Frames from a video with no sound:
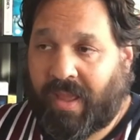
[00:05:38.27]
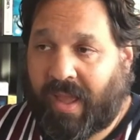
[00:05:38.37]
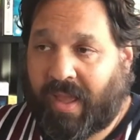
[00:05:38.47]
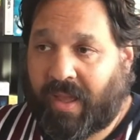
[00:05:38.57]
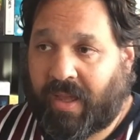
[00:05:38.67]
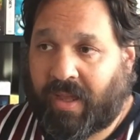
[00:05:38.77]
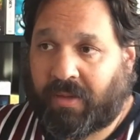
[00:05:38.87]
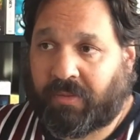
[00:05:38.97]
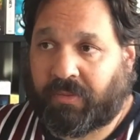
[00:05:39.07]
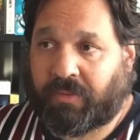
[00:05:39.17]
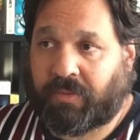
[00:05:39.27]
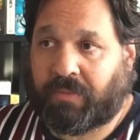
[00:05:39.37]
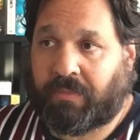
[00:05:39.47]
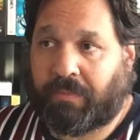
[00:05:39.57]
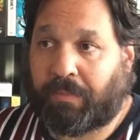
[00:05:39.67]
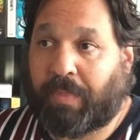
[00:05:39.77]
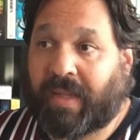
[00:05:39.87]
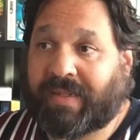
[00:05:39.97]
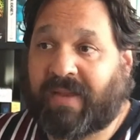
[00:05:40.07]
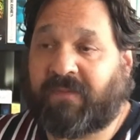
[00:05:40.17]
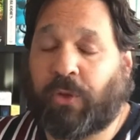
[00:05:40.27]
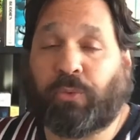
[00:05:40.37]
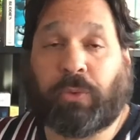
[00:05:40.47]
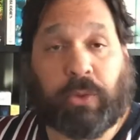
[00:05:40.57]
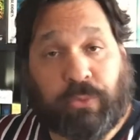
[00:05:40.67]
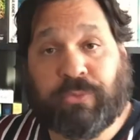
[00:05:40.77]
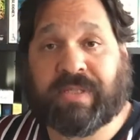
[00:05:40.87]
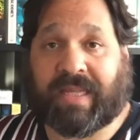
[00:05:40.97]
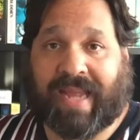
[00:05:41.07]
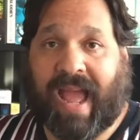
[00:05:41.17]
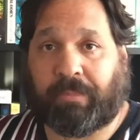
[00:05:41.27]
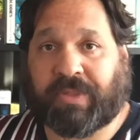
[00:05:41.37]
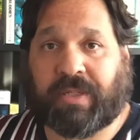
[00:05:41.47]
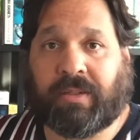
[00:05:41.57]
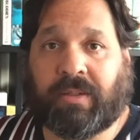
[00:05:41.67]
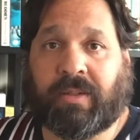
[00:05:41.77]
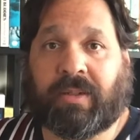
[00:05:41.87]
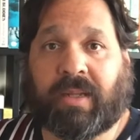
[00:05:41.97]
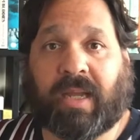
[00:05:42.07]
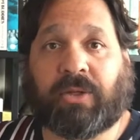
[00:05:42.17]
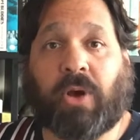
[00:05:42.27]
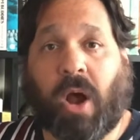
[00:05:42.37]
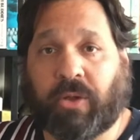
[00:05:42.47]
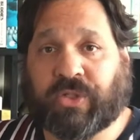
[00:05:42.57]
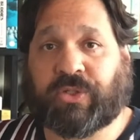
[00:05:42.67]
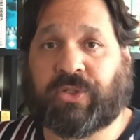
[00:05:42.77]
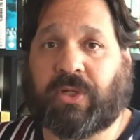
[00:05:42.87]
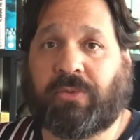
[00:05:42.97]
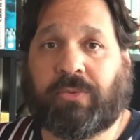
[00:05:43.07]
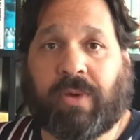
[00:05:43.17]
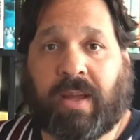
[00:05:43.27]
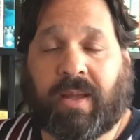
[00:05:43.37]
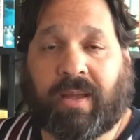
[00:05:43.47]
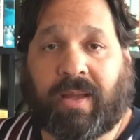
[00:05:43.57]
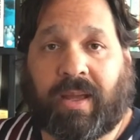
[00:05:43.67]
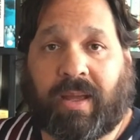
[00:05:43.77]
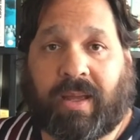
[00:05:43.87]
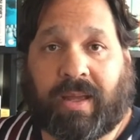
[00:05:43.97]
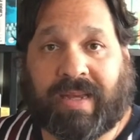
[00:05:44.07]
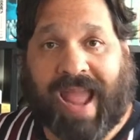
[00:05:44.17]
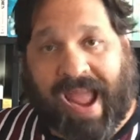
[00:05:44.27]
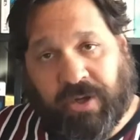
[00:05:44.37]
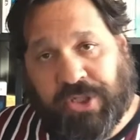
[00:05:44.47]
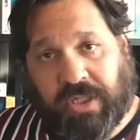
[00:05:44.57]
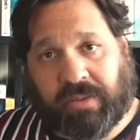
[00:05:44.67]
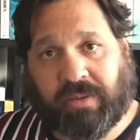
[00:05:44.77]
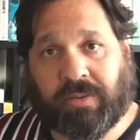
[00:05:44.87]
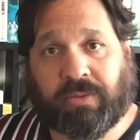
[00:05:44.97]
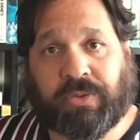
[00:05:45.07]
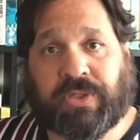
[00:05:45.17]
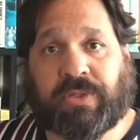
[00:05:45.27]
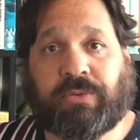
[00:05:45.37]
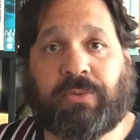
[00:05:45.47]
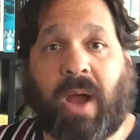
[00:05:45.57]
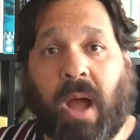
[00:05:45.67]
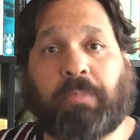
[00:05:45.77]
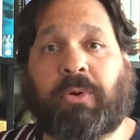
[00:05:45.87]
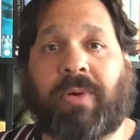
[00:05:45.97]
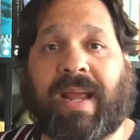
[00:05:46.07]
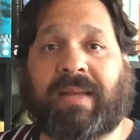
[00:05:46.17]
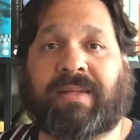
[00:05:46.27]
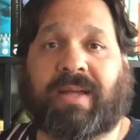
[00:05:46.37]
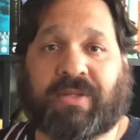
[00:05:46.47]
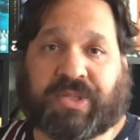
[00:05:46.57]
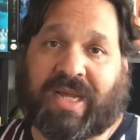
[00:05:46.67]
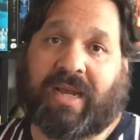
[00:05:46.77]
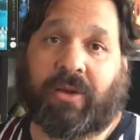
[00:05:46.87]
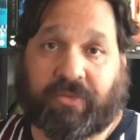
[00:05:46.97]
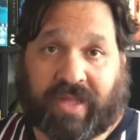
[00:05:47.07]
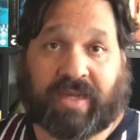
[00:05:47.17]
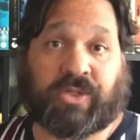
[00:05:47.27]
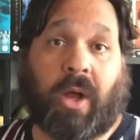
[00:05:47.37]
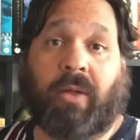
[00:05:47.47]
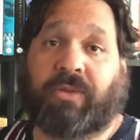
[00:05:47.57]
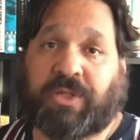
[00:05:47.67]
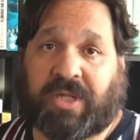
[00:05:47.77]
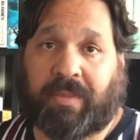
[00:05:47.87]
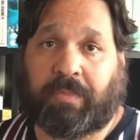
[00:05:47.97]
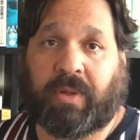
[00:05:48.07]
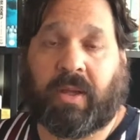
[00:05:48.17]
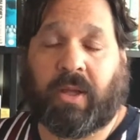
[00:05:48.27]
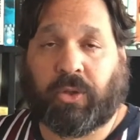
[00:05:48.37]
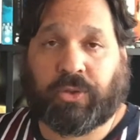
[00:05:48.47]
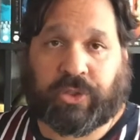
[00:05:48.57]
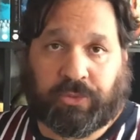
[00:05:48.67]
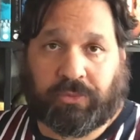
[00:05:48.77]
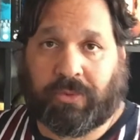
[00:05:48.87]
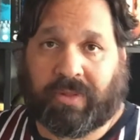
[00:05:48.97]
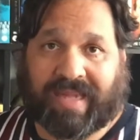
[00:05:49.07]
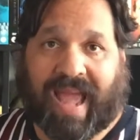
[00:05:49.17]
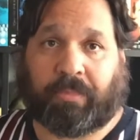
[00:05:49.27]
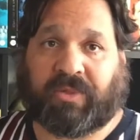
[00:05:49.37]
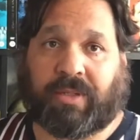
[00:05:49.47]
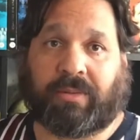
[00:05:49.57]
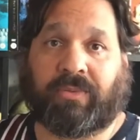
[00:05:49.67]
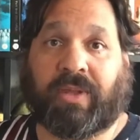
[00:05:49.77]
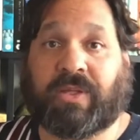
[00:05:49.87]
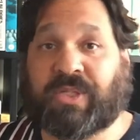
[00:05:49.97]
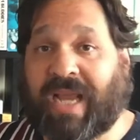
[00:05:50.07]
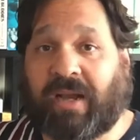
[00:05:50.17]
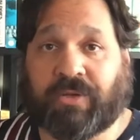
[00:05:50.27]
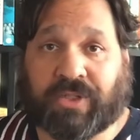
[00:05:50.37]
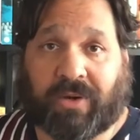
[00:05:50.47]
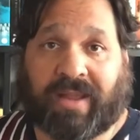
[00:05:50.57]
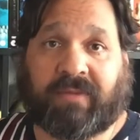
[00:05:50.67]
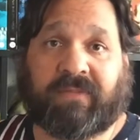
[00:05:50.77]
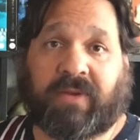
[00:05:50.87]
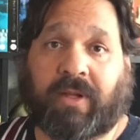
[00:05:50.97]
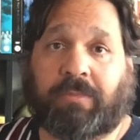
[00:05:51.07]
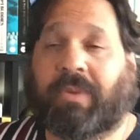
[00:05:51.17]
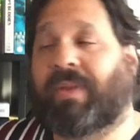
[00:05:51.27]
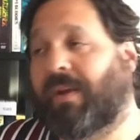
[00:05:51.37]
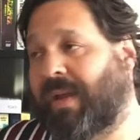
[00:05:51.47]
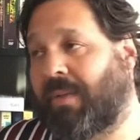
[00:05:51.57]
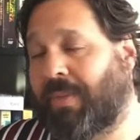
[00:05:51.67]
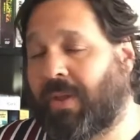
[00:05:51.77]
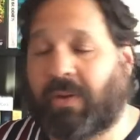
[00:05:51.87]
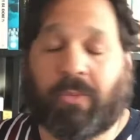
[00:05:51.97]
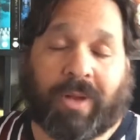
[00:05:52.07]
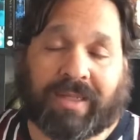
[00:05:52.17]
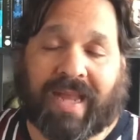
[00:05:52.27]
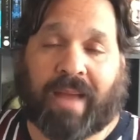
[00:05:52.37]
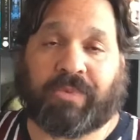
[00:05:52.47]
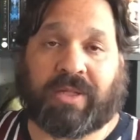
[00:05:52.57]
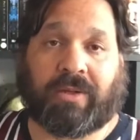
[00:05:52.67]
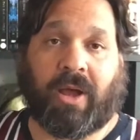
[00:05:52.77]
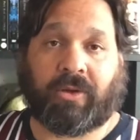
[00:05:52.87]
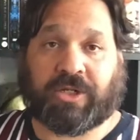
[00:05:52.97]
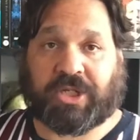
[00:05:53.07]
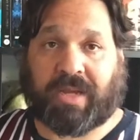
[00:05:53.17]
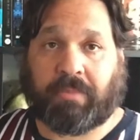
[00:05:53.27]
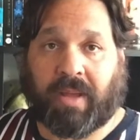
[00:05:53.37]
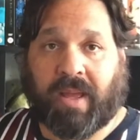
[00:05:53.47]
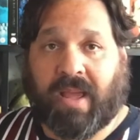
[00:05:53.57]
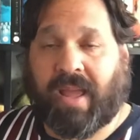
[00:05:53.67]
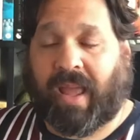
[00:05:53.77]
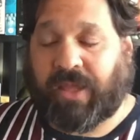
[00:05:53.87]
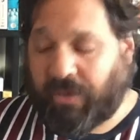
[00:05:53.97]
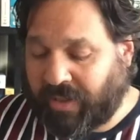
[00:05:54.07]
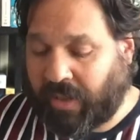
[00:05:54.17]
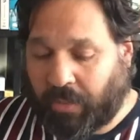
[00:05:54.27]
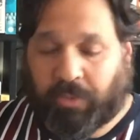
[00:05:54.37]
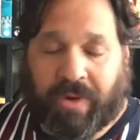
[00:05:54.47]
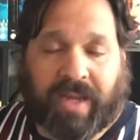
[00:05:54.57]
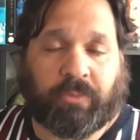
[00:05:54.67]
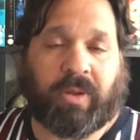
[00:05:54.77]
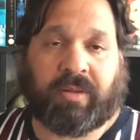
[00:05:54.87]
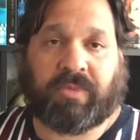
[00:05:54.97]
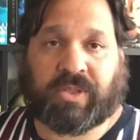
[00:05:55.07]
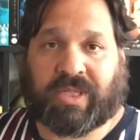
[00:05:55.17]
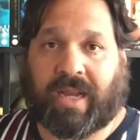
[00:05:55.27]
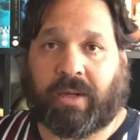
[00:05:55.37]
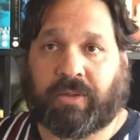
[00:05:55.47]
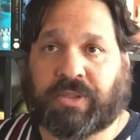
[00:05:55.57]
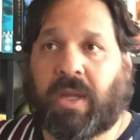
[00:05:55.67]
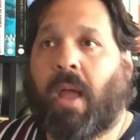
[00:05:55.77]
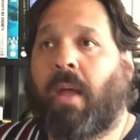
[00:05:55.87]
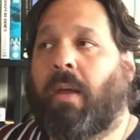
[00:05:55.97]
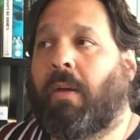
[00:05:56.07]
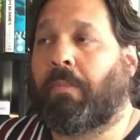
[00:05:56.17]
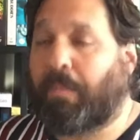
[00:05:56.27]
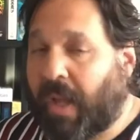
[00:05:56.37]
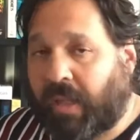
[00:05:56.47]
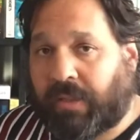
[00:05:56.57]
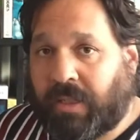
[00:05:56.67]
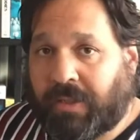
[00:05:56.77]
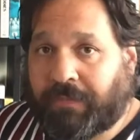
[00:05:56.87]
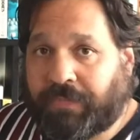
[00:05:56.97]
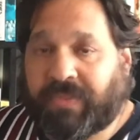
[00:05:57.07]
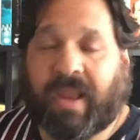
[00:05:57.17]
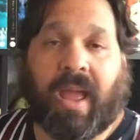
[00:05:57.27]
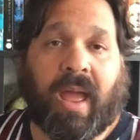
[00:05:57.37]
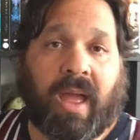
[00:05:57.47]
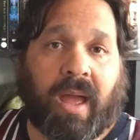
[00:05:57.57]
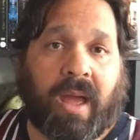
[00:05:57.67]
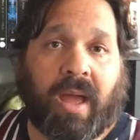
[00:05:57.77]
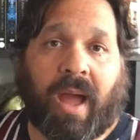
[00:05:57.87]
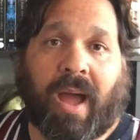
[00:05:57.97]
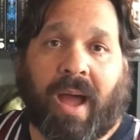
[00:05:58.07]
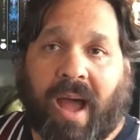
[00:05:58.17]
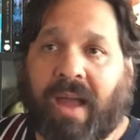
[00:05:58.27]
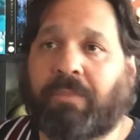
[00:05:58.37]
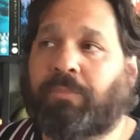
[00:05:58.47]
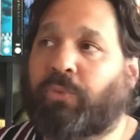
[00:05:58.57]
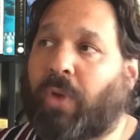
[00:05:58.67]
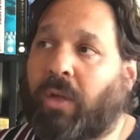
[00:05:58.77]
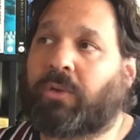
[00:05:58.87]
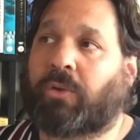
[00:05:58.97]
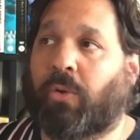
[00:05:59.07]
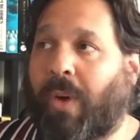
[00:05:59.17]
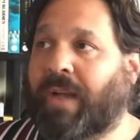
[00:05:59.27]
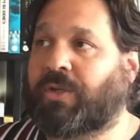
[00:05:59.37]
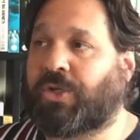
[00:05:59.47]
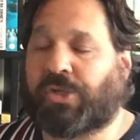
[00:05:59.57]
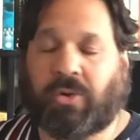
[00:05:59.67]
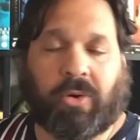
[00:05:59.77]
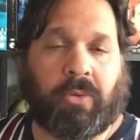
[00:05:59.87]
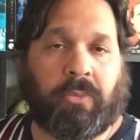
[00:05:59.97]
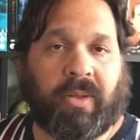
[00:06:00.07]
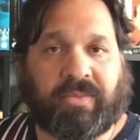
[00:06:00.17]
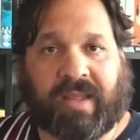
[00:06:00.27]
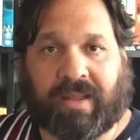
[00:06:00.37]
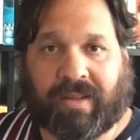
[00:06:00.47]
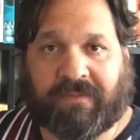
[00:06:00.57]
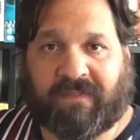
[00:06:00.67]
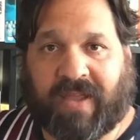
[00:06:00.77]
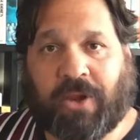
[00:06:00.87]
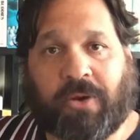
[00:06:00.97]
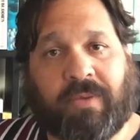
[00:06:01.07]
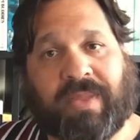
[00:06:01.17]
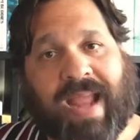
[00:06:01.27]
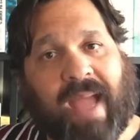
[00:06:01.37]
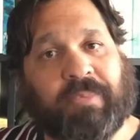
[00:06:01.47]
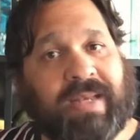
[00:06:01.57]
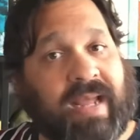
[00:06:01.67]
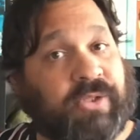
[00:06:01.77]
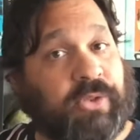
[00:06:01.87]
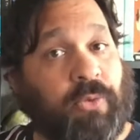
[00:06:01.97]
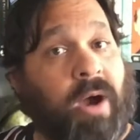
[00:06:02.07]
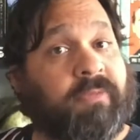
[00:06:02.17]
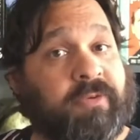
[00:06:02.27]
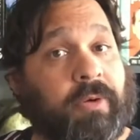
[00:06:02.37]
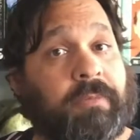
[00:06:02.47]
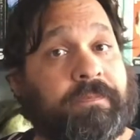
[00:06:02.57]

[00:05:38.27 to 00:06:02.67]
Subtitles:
But if you lose the captain, it costs you an action to upgrade a sailor that is on the ship to captain. The sailors are infinite, but there can be only one captain on the ship, and you can upgrade one of the sailors. But I'm not quite sure what the figure of the captain has to offer.